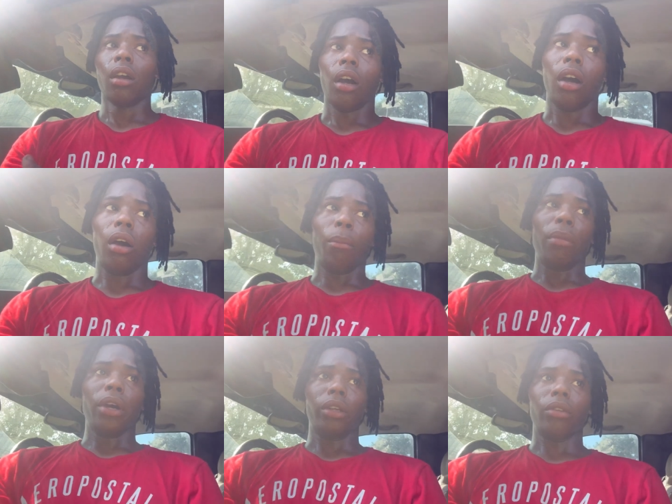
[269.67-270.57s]
Uh,
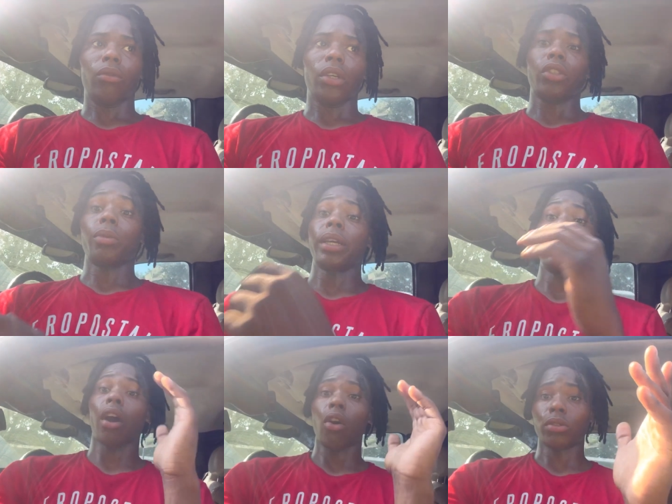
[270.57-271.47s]
but once we get
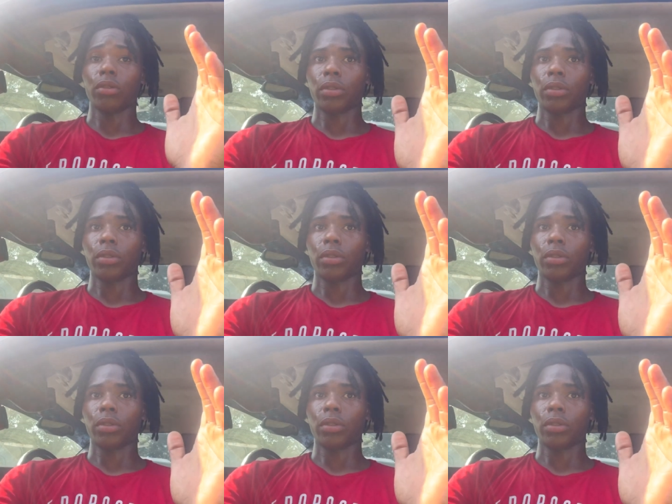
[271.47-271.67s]
the O2